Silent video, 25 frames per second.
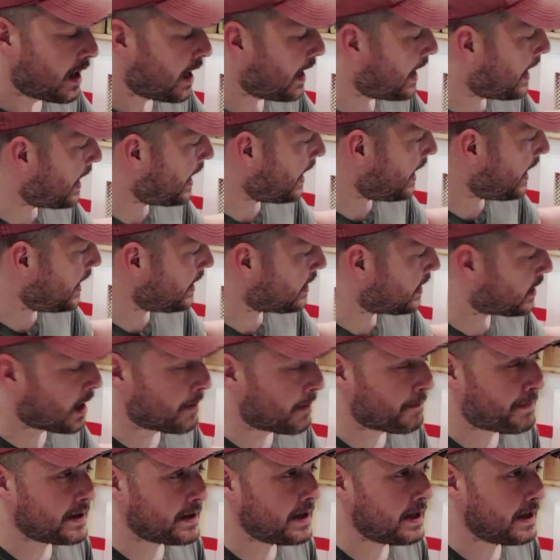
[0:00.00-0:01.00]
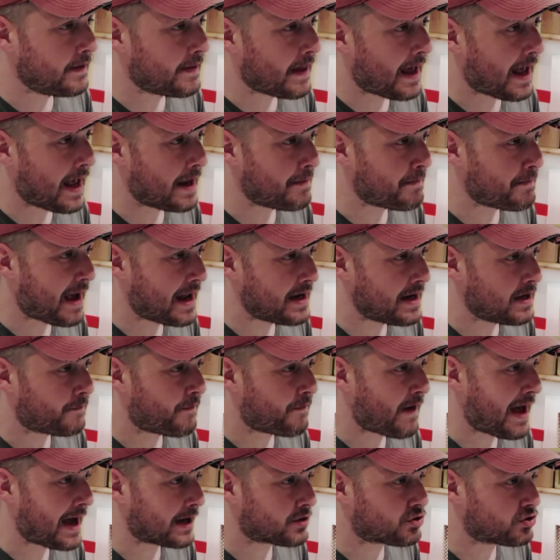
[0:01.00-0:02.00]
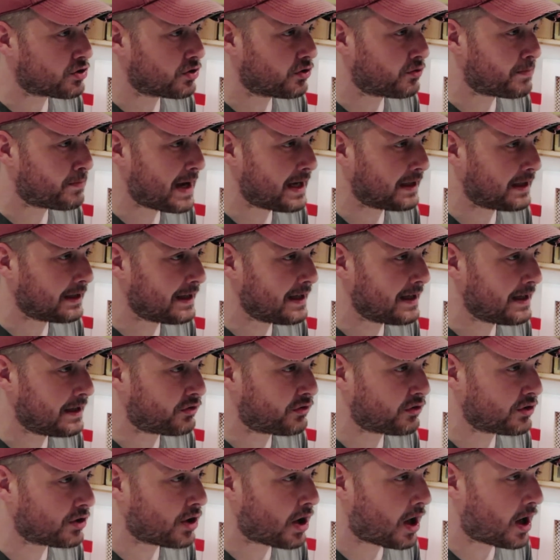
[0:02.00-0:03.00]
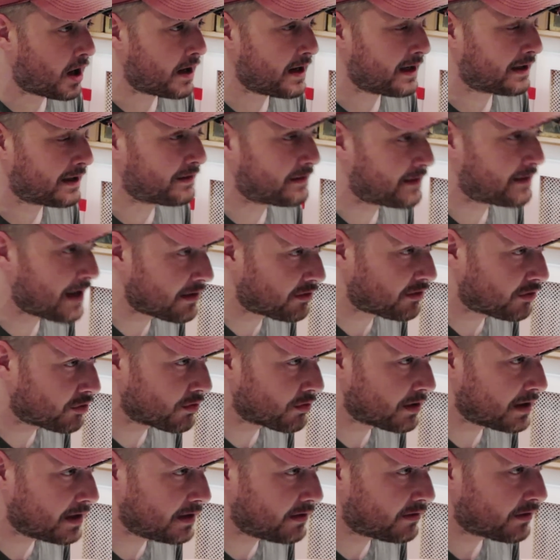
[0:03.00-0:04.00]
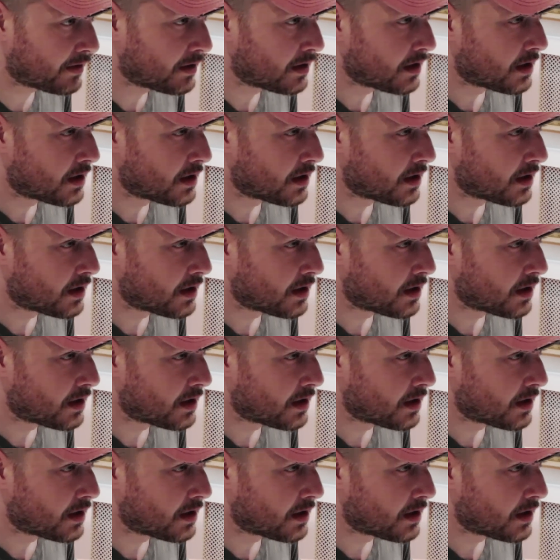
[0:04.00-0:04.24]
a company that manufactures mainly cigar accessories